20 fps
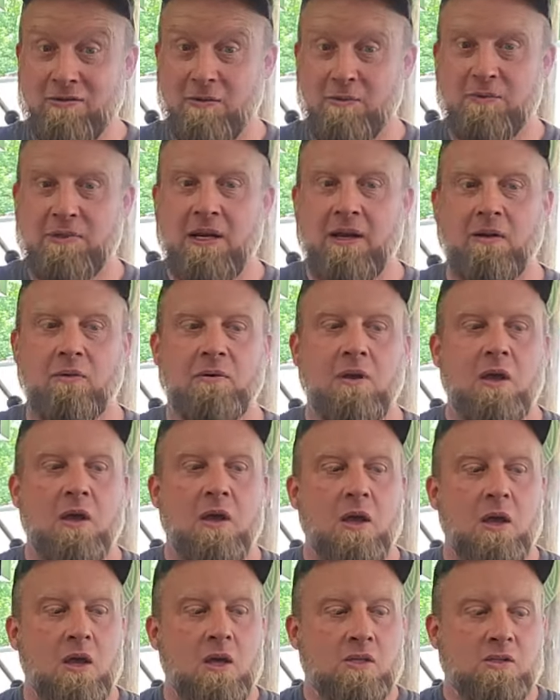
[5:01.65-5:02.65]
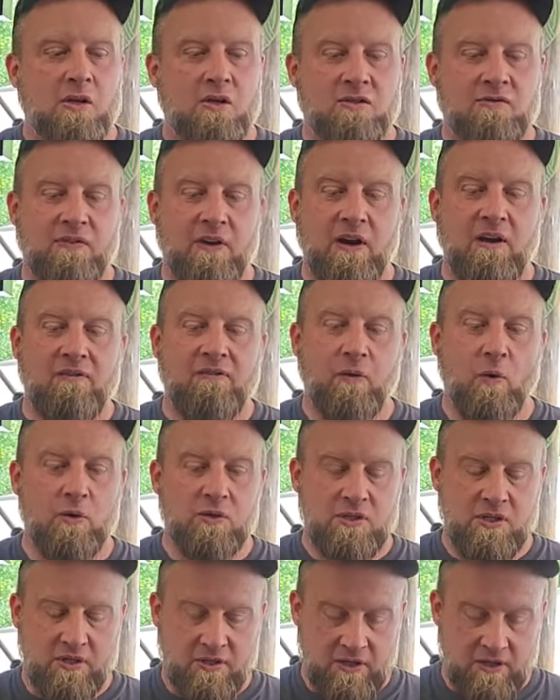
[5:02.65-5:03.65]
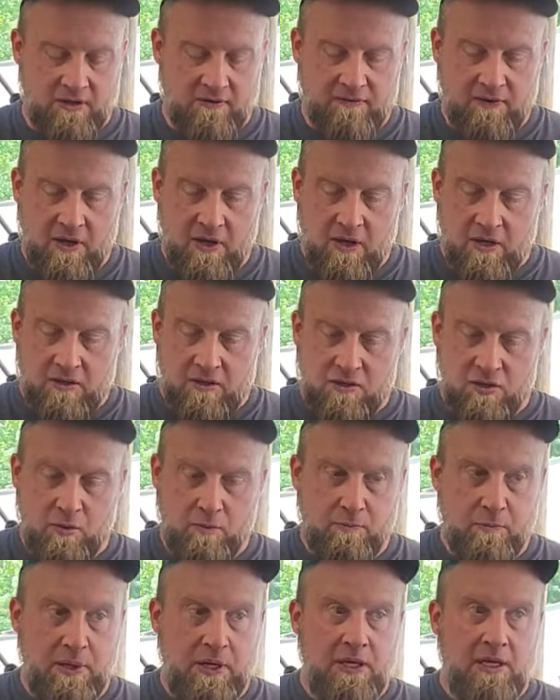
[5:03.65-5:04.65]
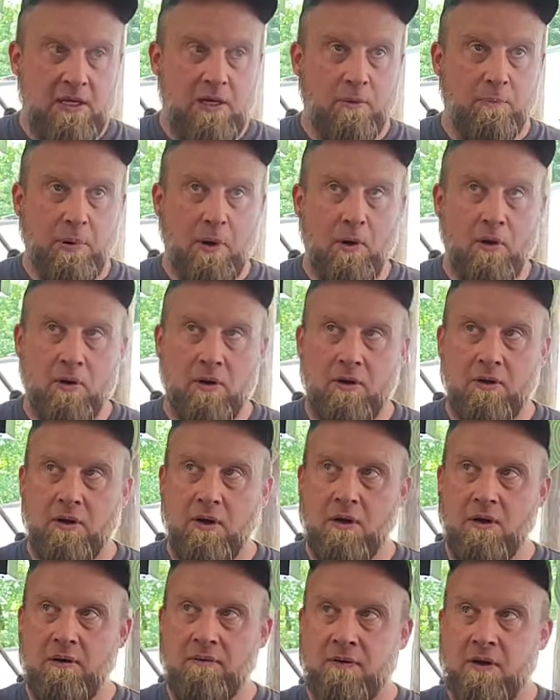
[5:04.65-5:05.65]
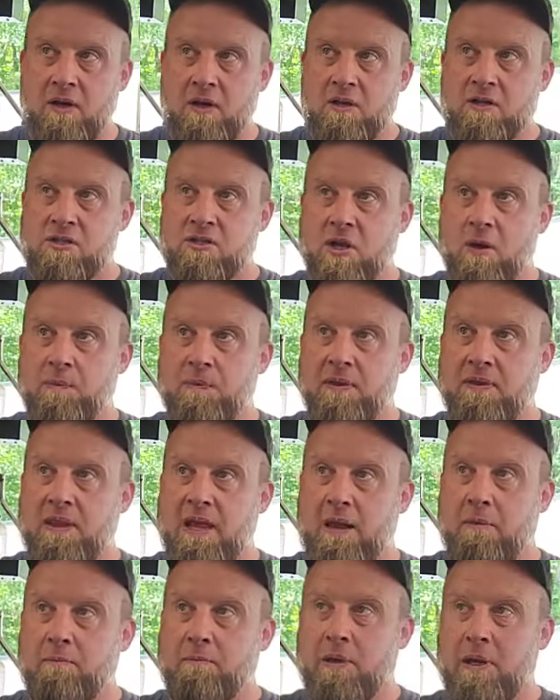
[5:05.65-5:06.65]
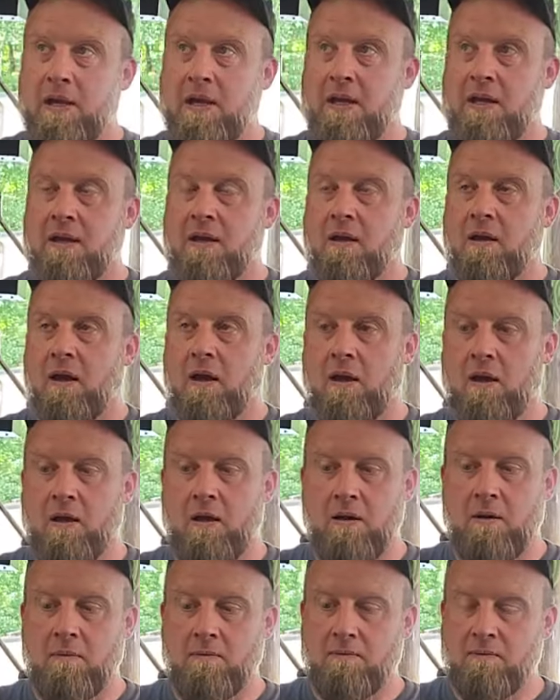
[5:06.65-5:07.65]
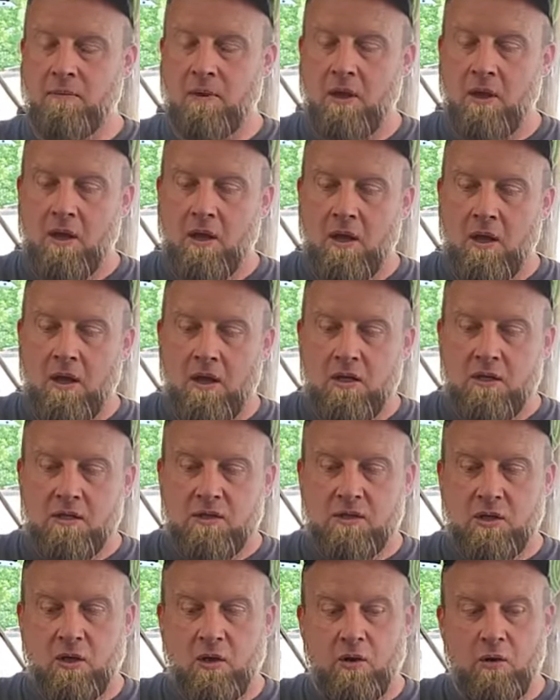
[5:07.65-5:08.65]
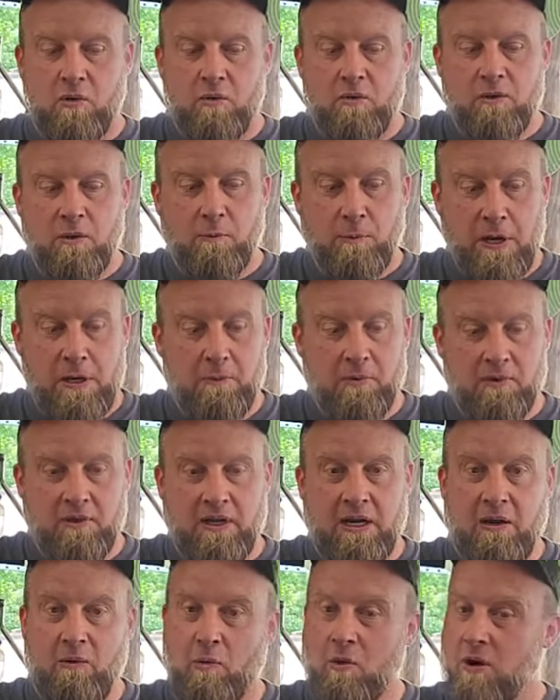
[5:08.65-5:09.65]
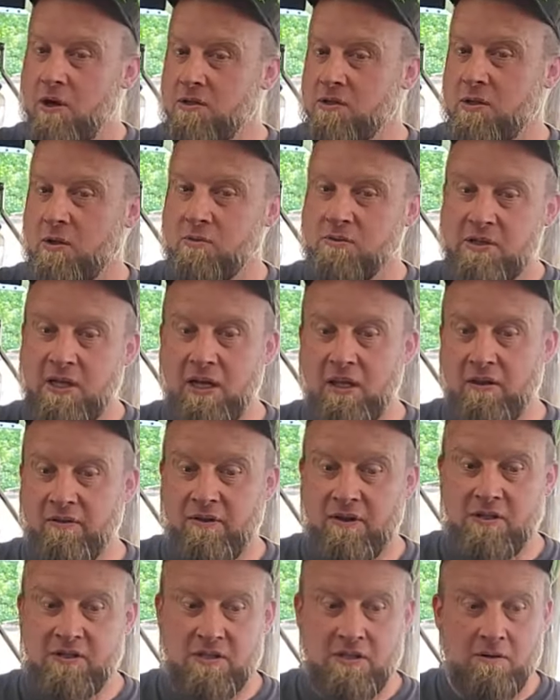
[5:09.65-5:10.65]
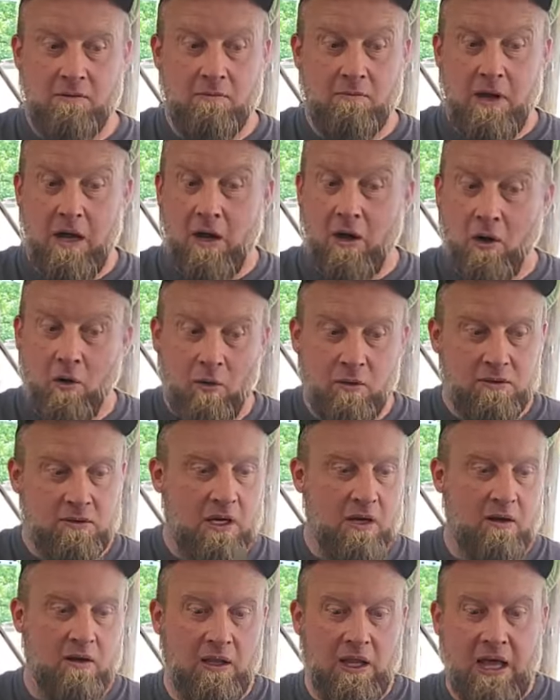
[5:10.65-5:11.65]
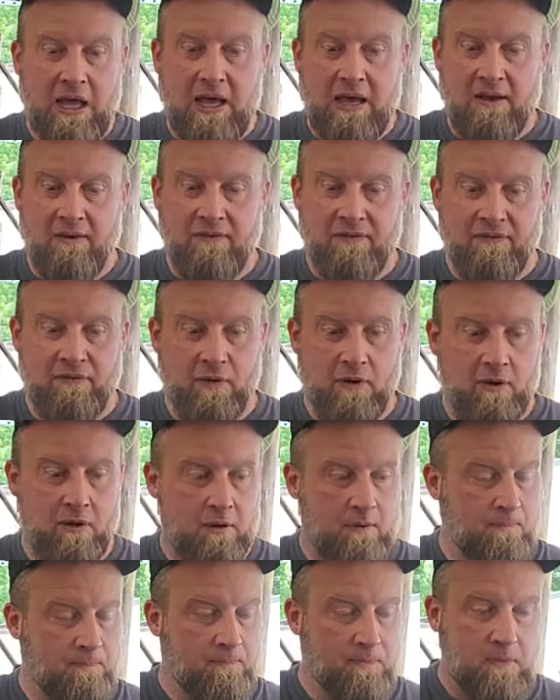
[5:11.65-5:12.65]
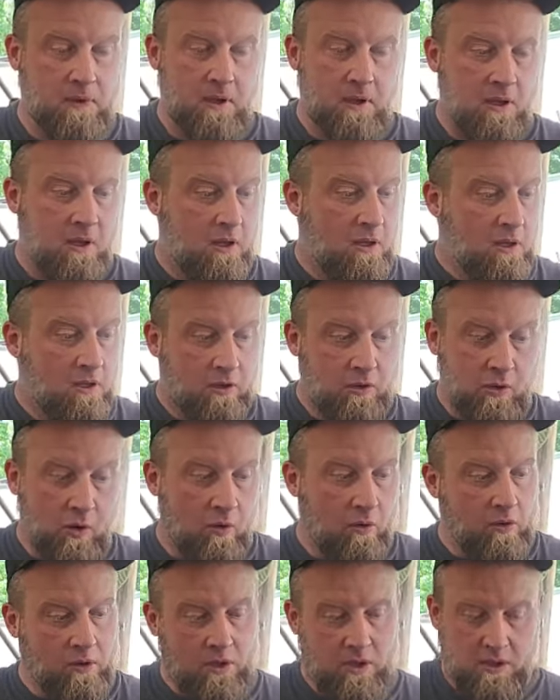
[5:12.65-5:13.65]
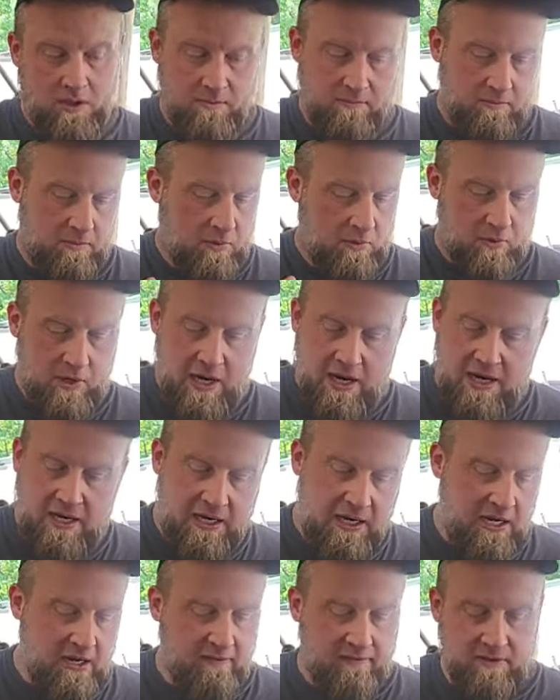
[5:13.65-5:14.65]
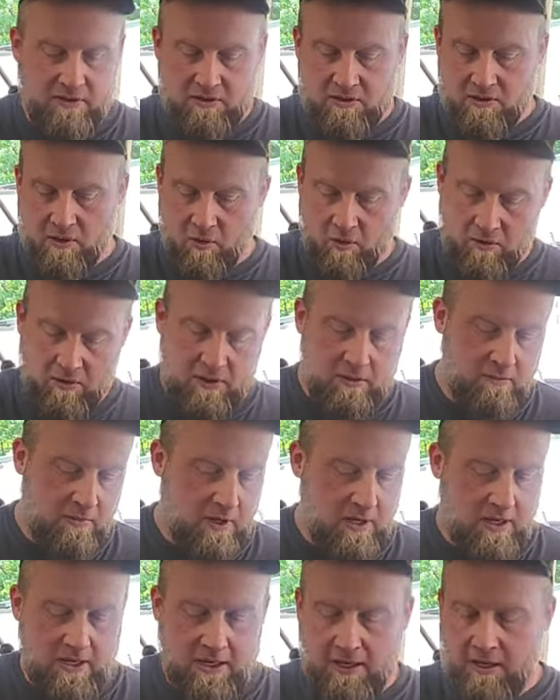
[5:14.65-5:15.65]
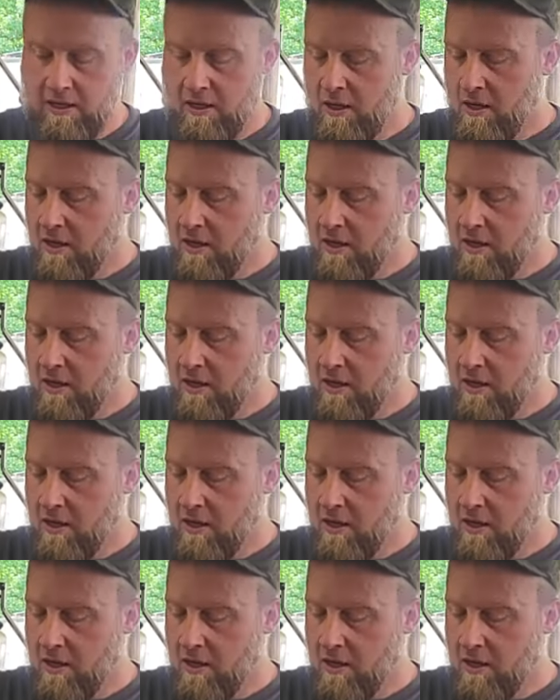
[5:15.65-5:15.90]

from town. So I was very fortunate enough to be a part of something that big. So the people that I watched on television my whole entire life, from growing up, Ryan Evans, Horny Mike,